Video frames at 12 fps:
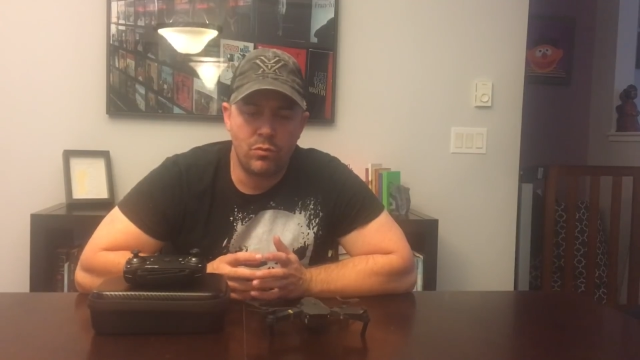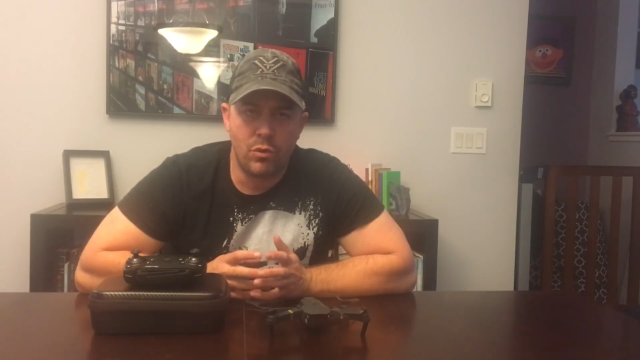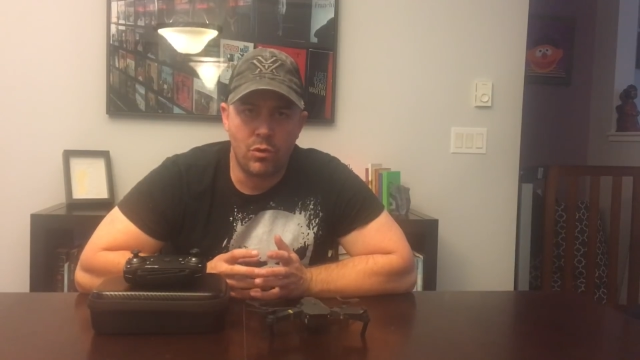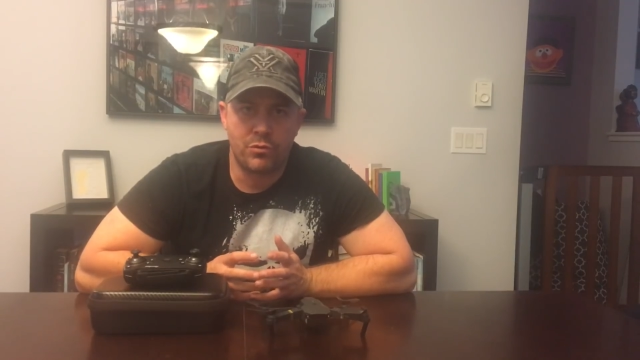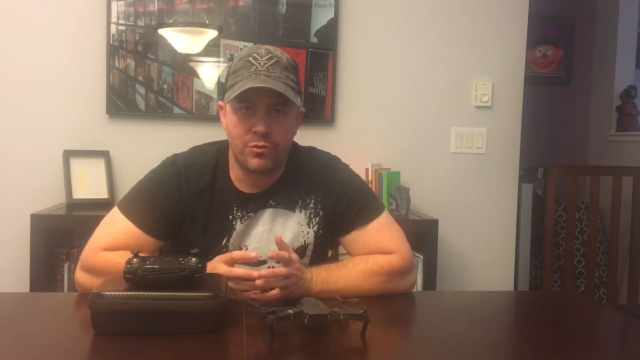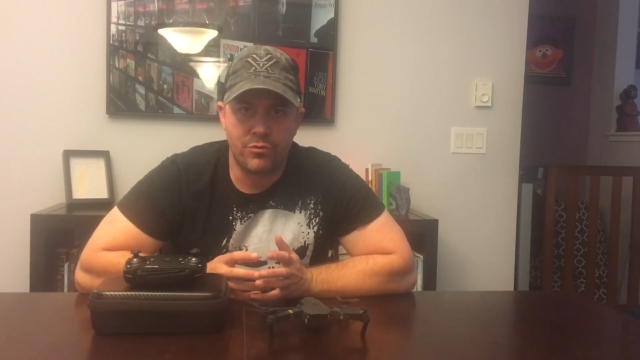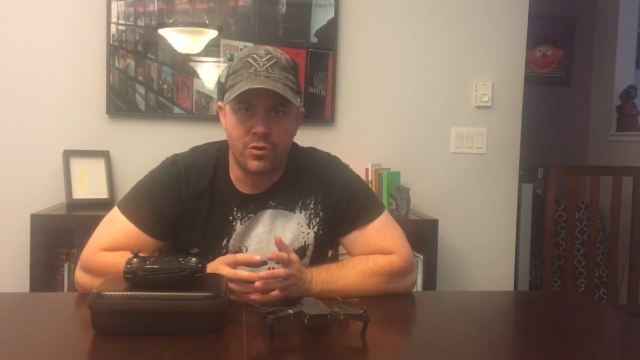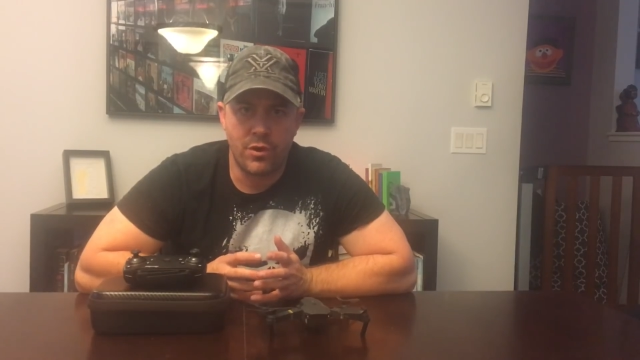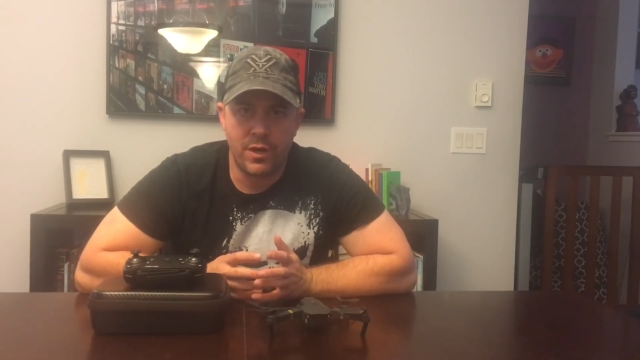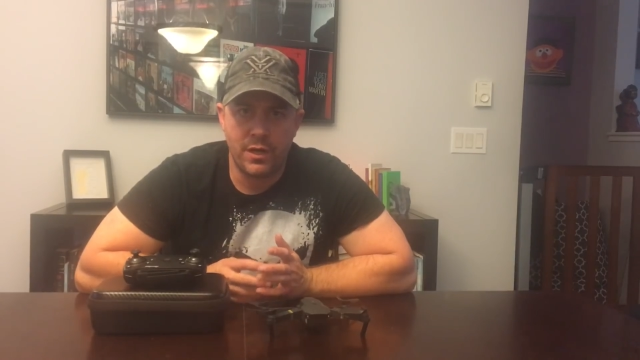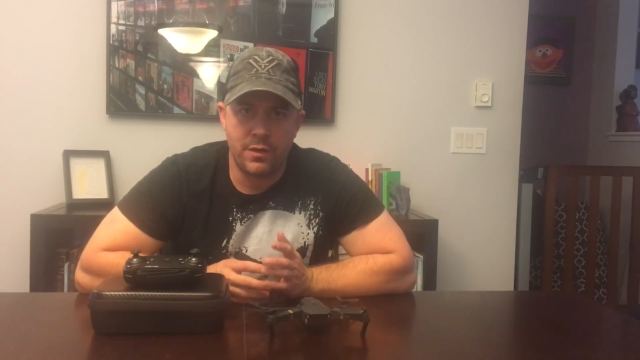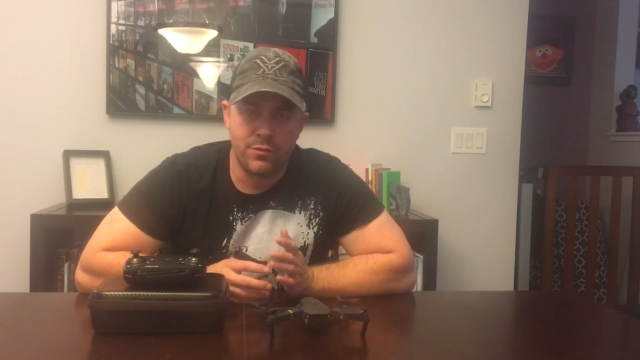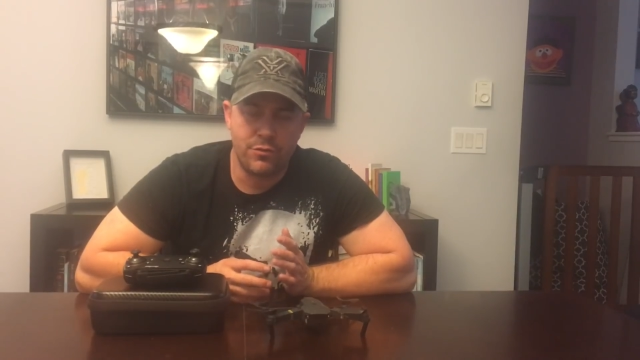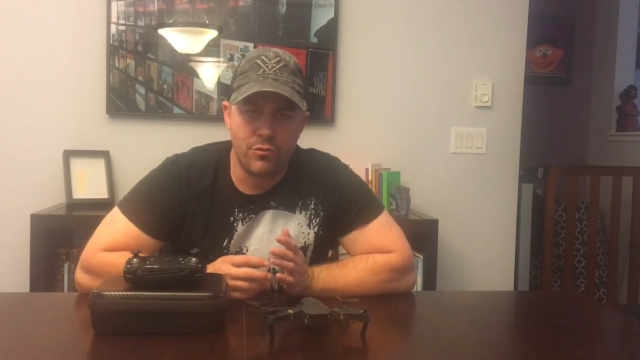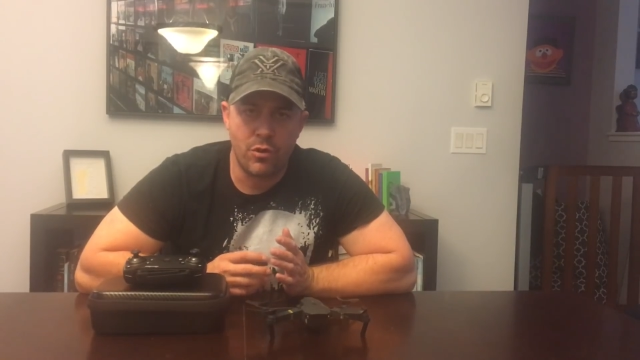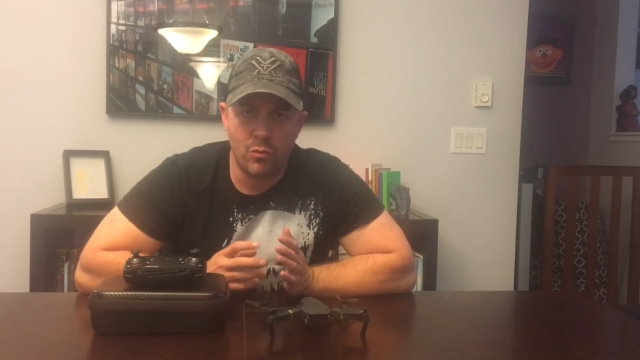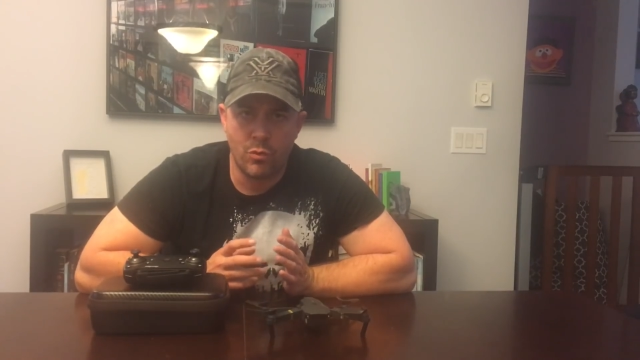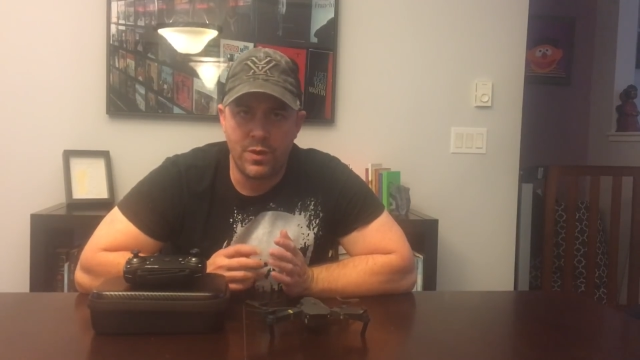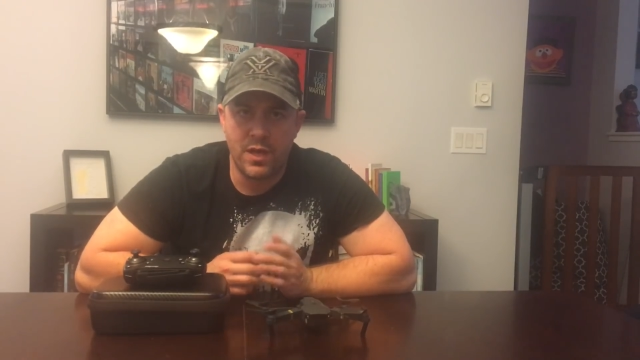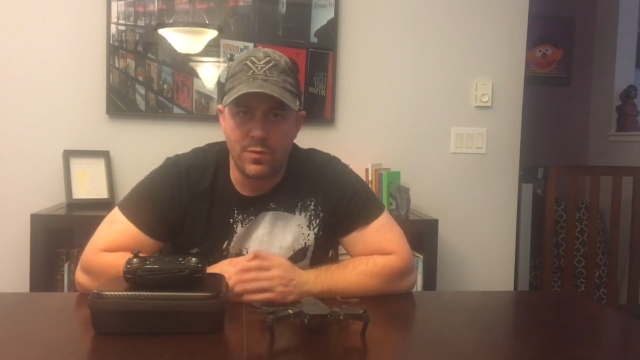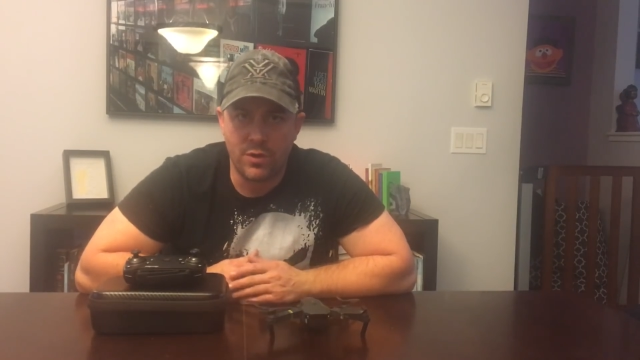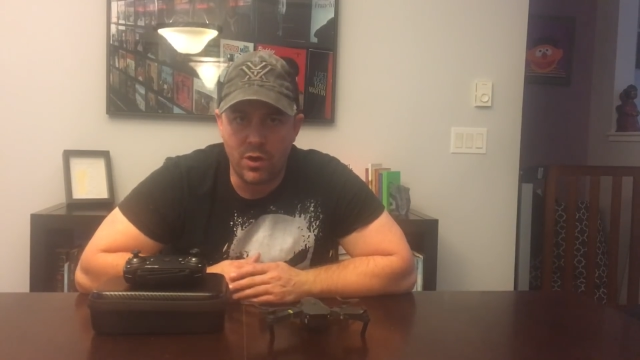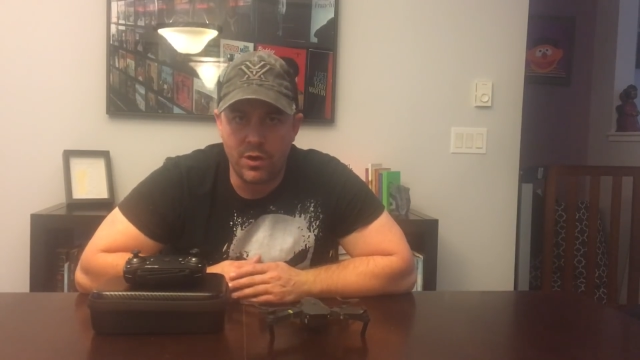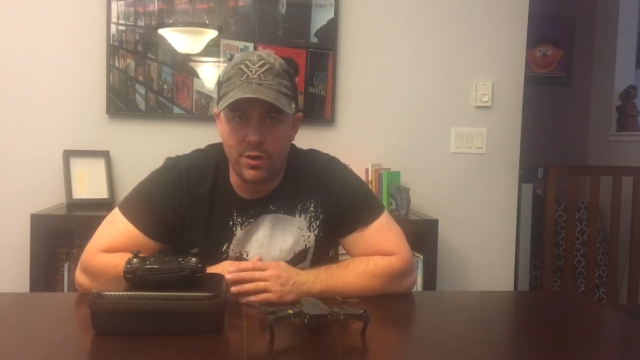lock the drone in and the drone will beep
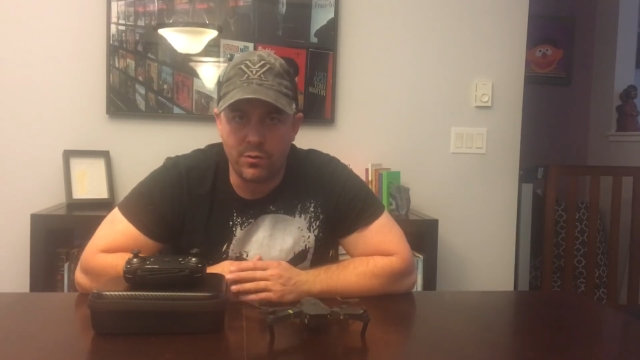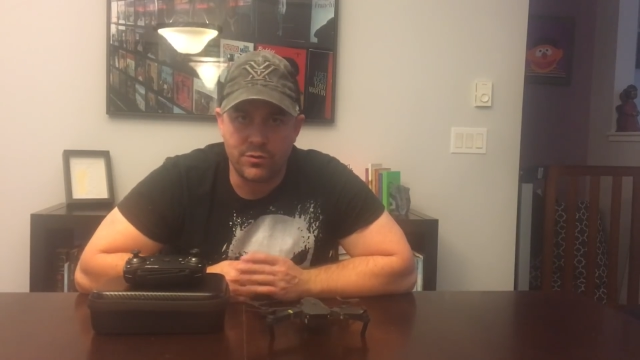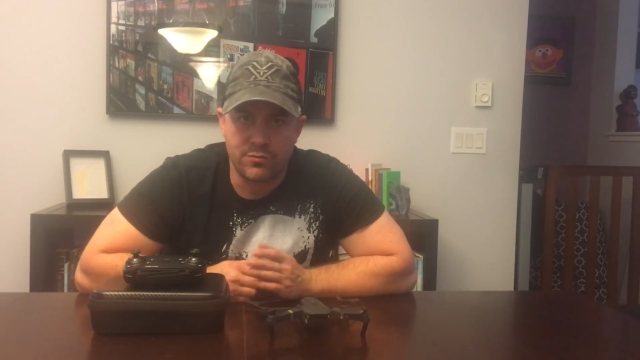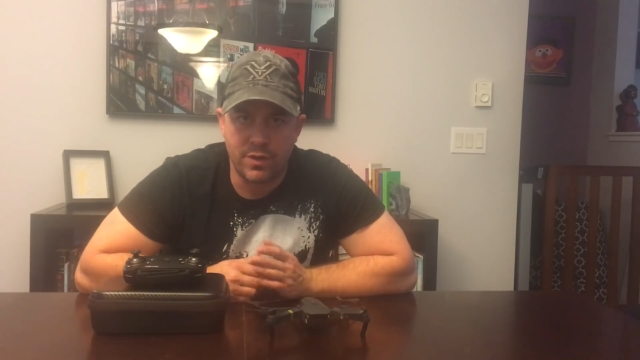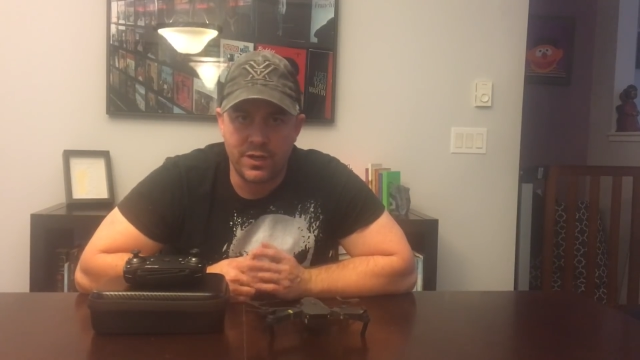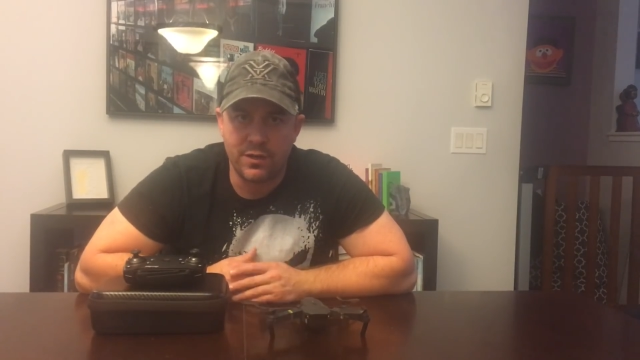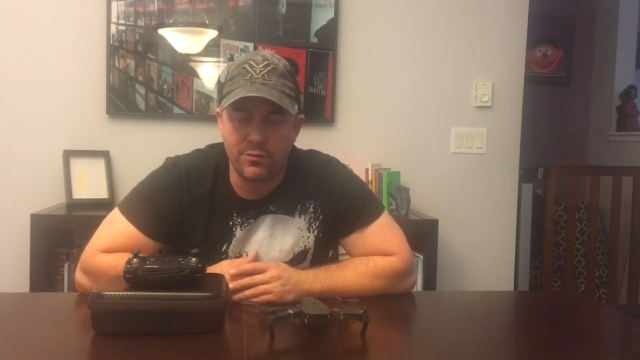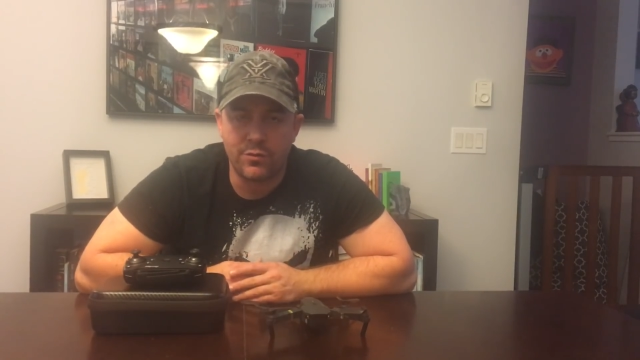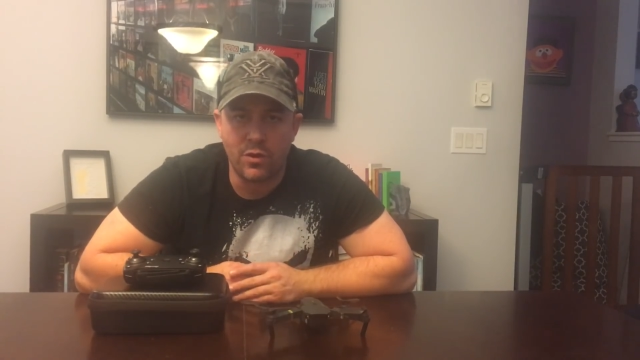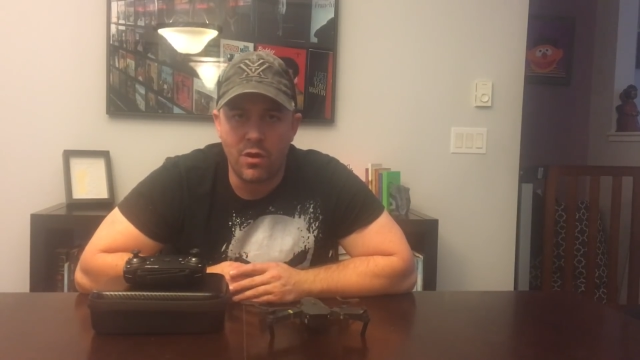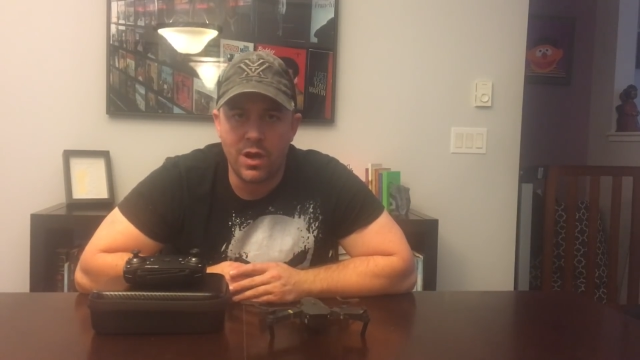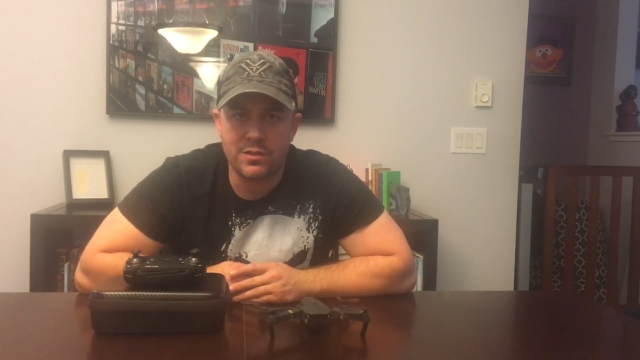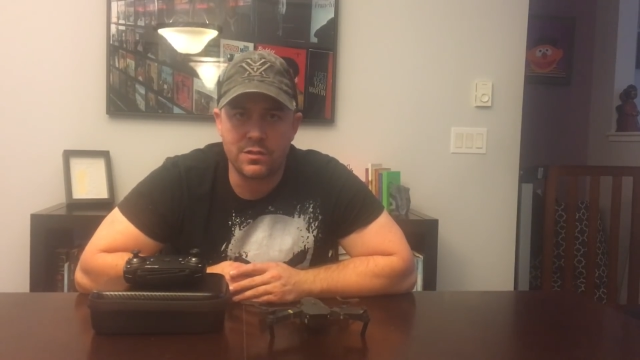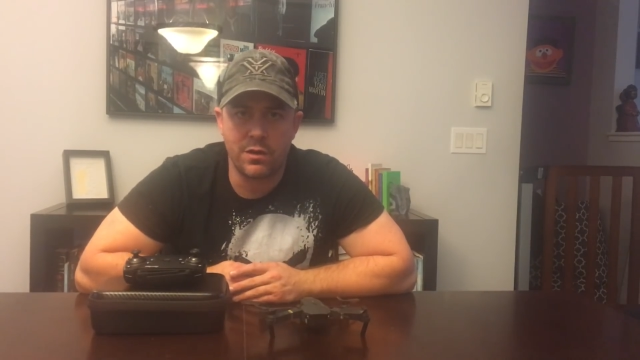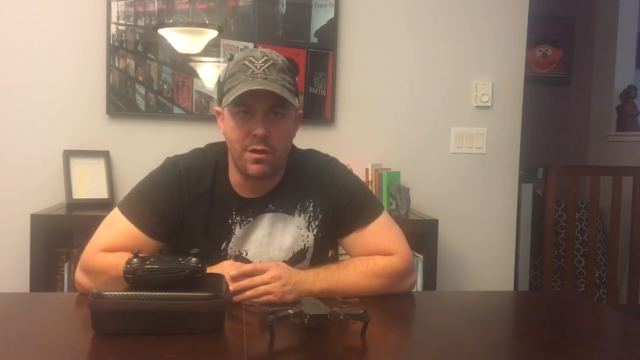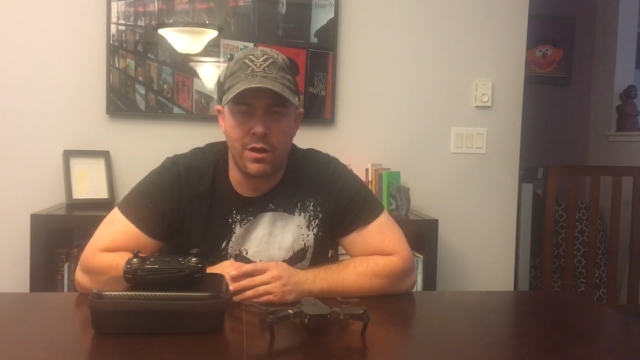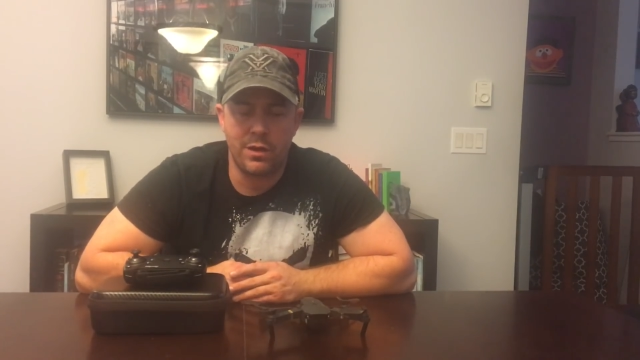and I know it's ready to fly. So